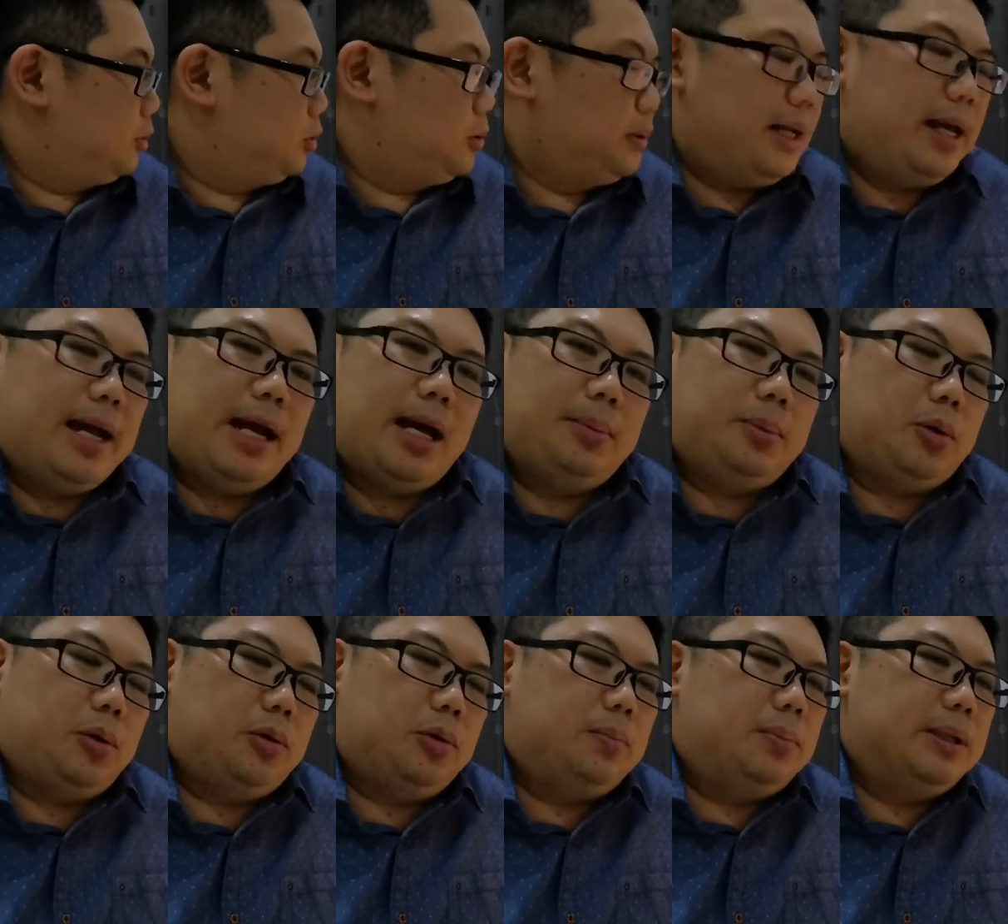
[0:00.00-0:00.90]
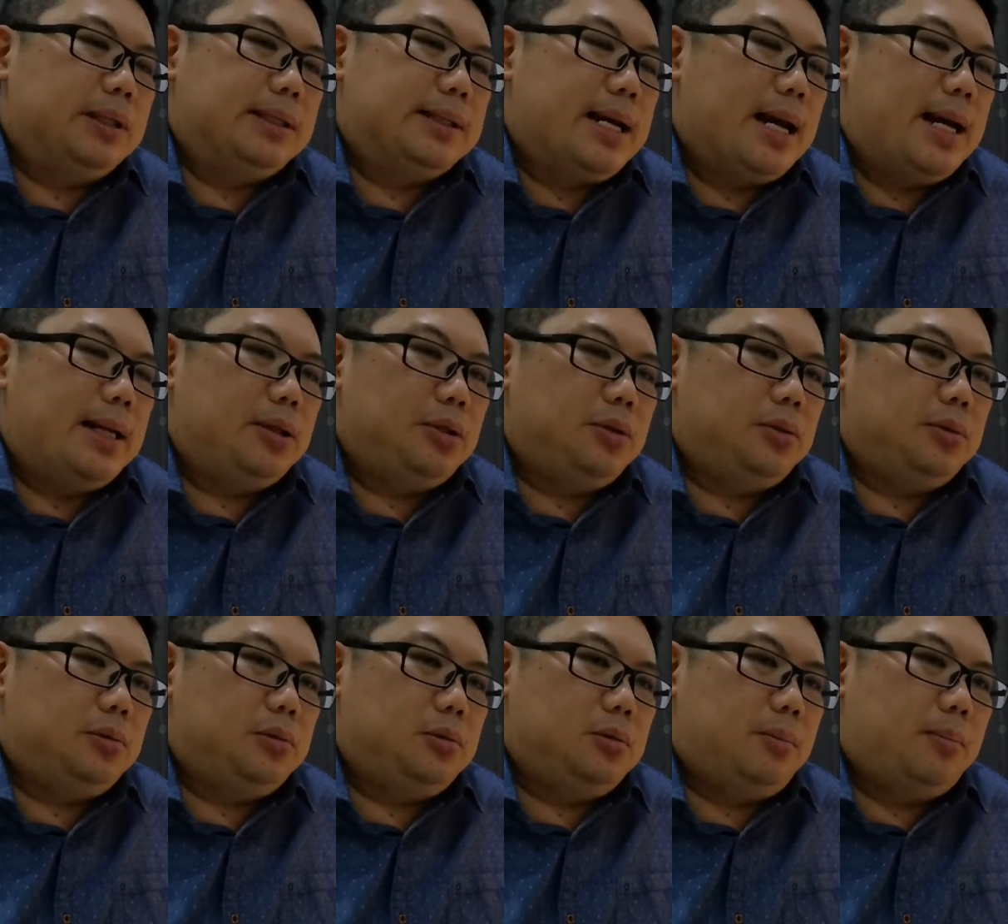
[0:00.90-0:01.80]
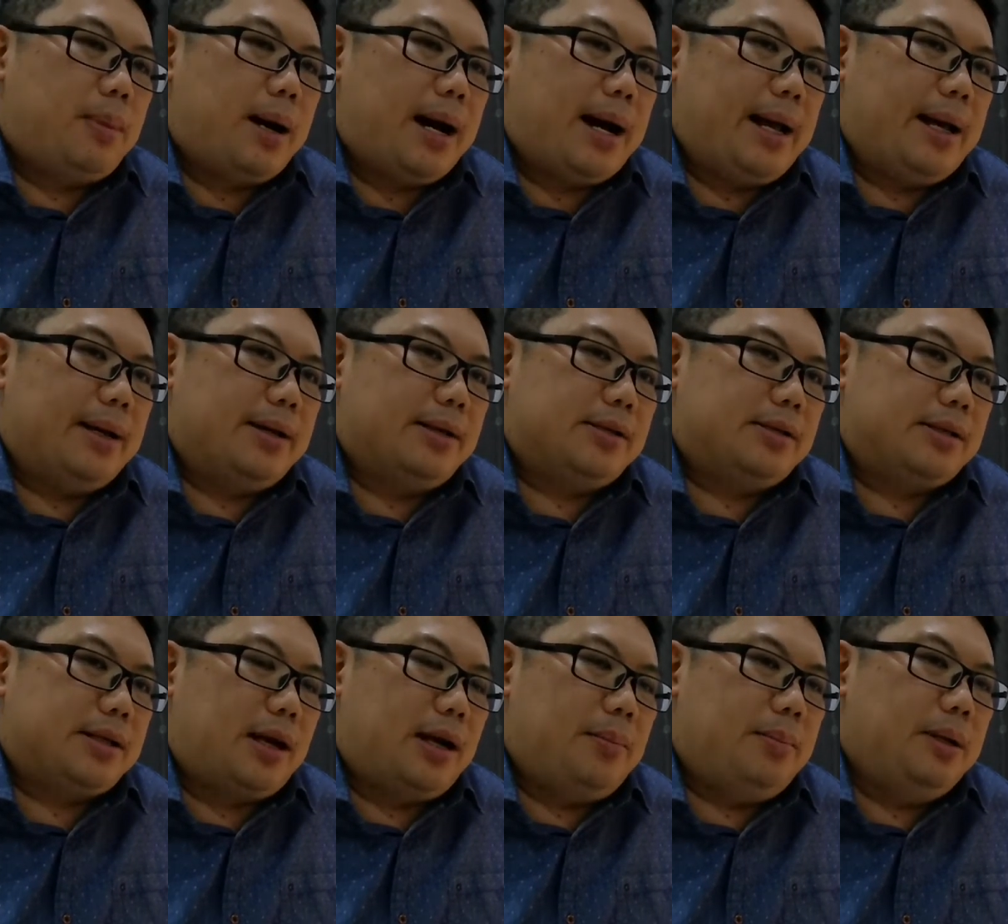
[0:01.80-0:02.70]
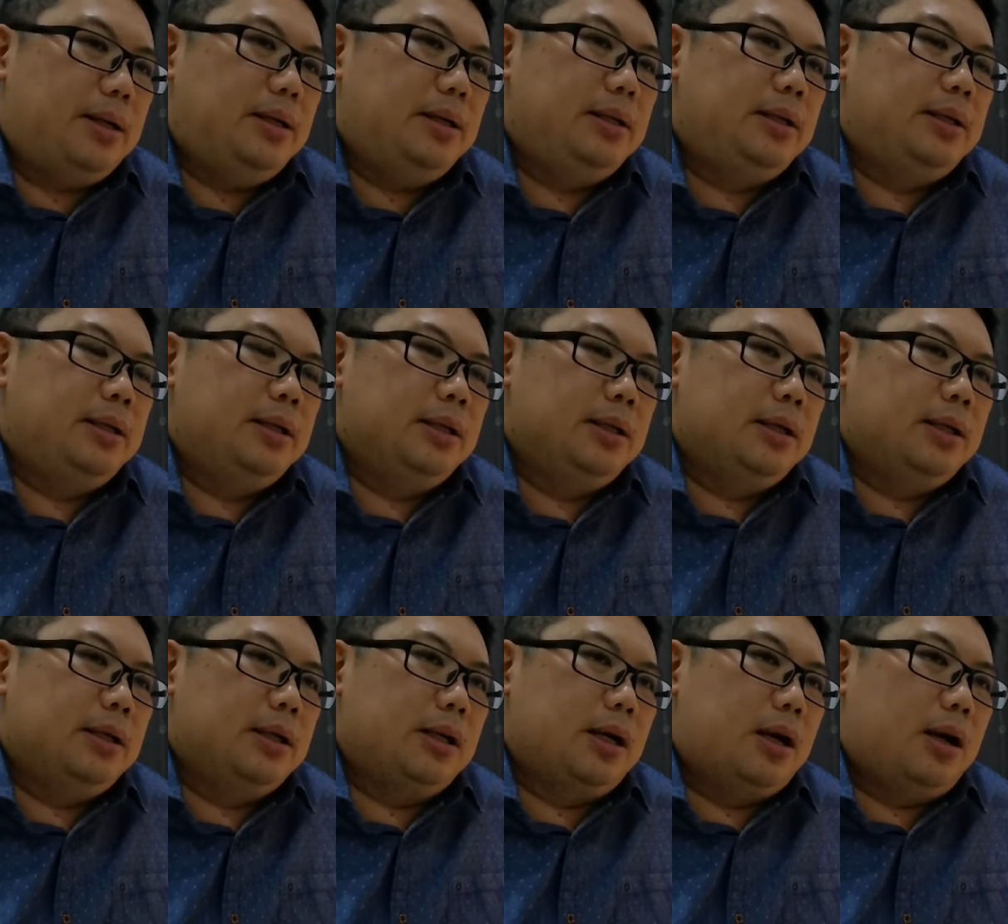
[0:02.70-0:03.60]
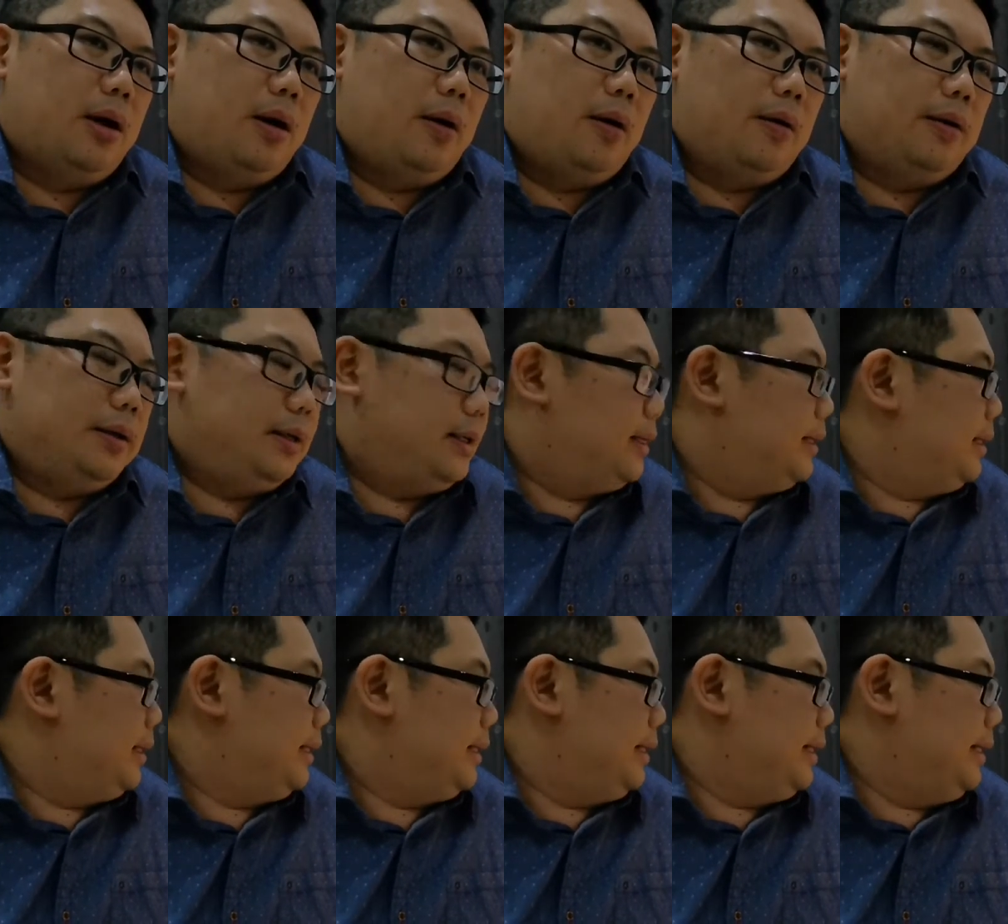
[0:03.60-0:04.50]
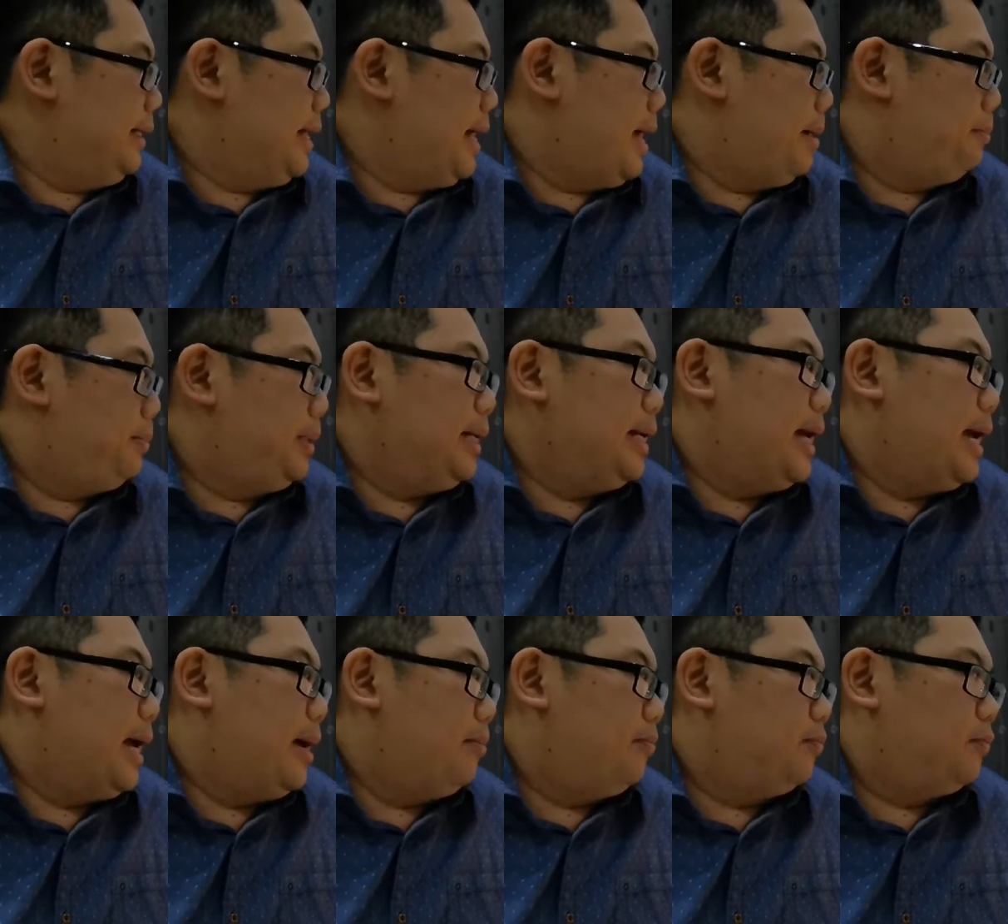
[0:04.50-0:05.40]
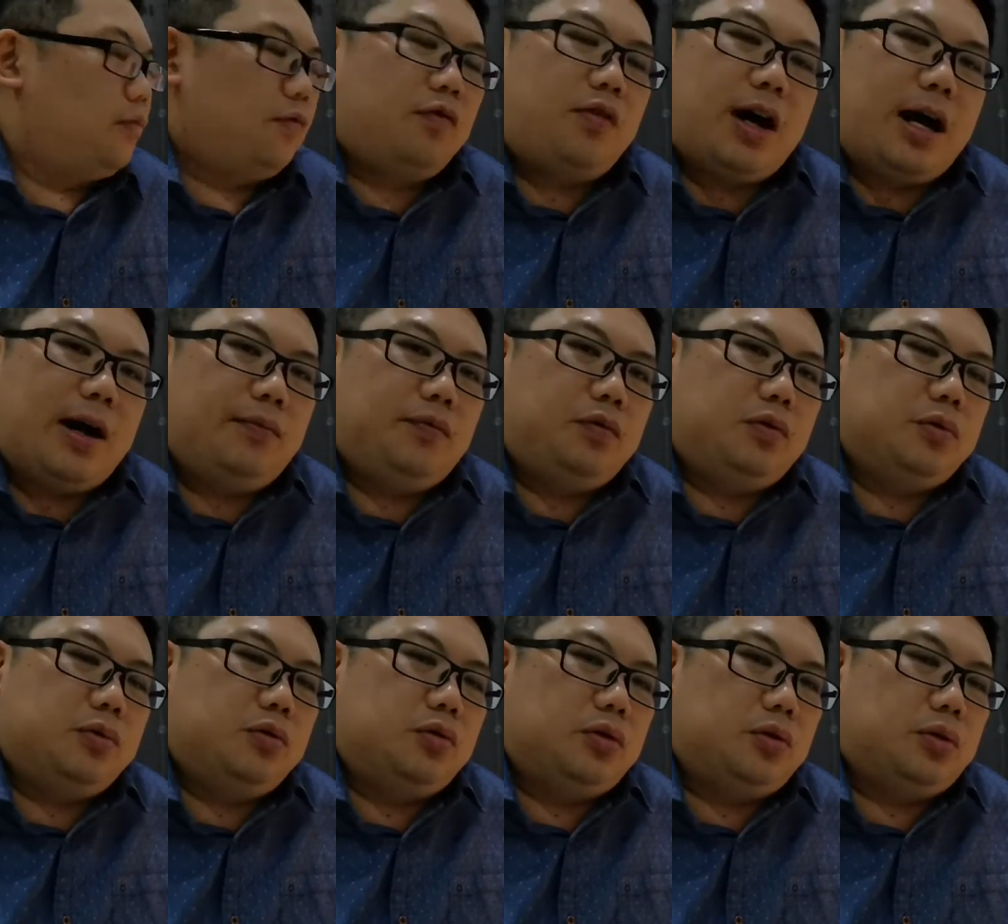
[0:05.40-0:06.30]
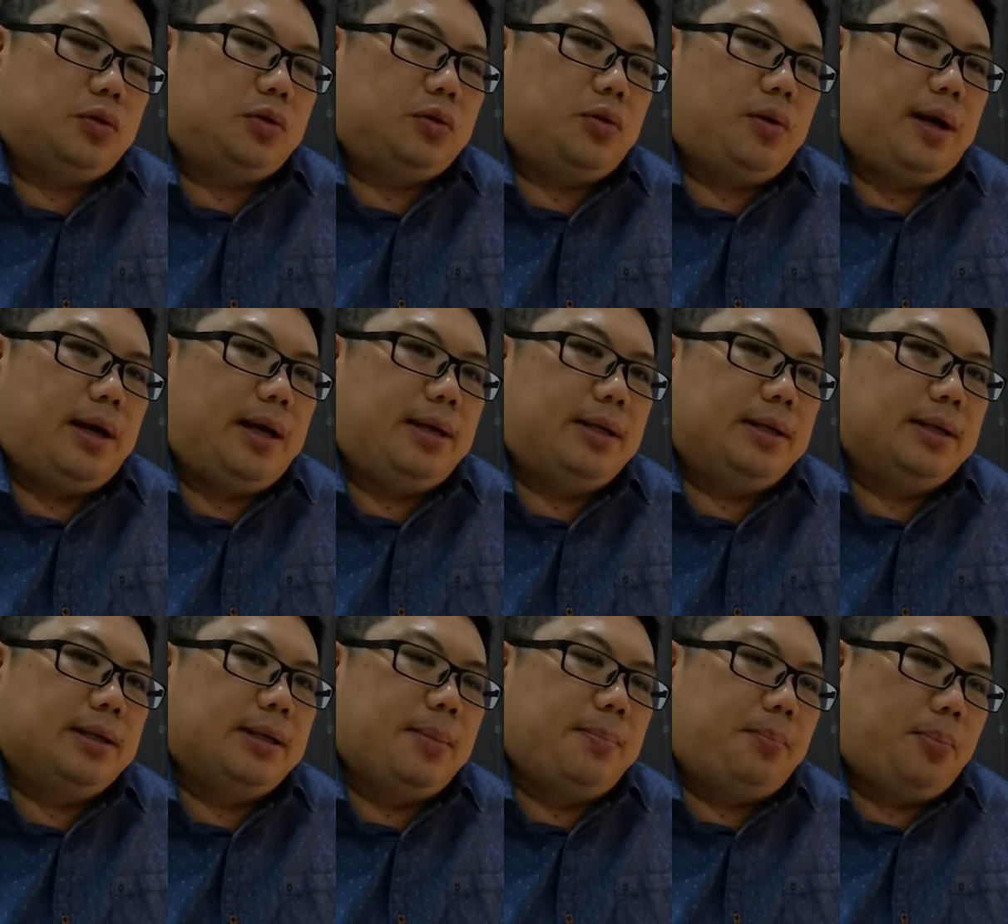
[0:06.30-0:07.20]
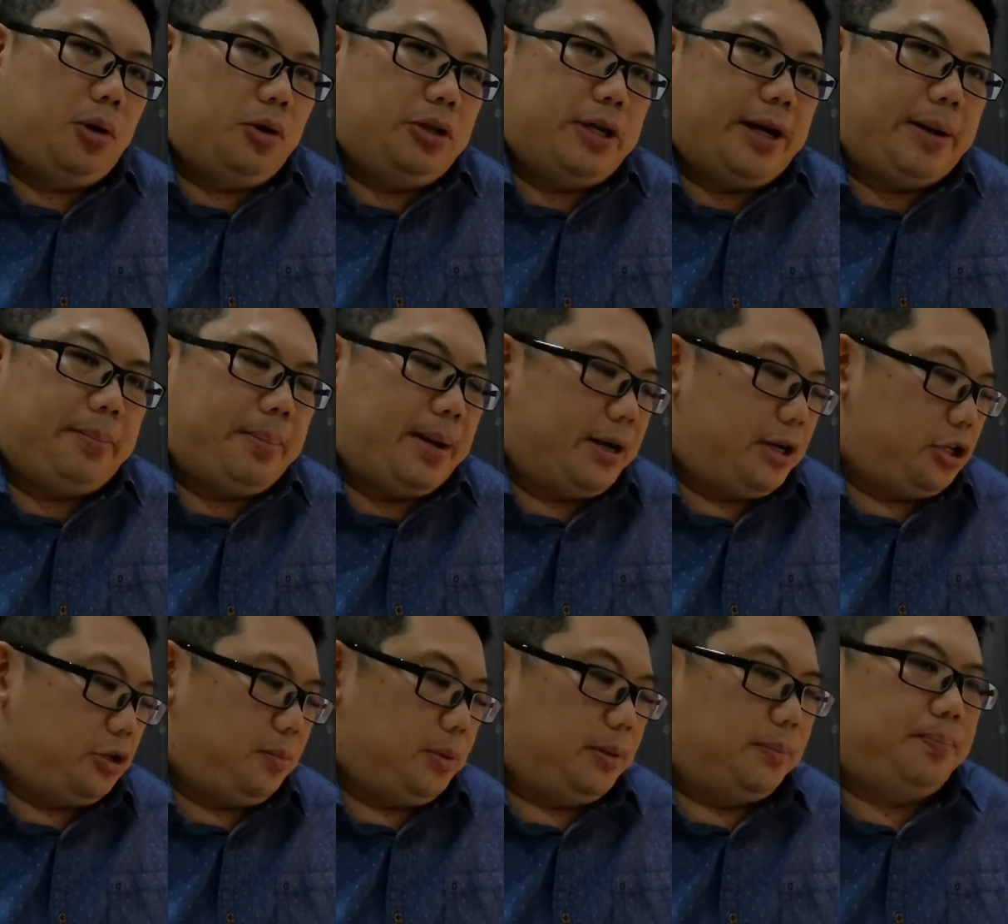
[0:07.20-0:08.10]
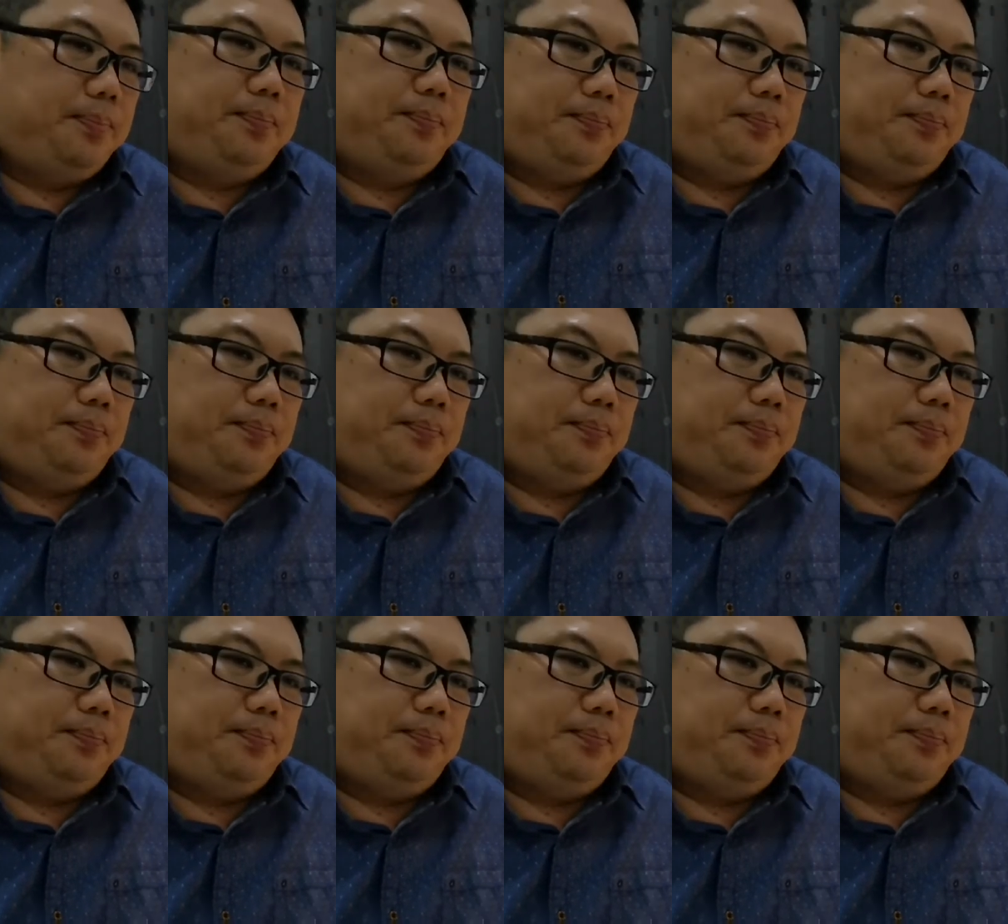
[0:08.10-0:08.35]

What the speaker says: Today I'm going to present you my assignment on EMPM5203 project management.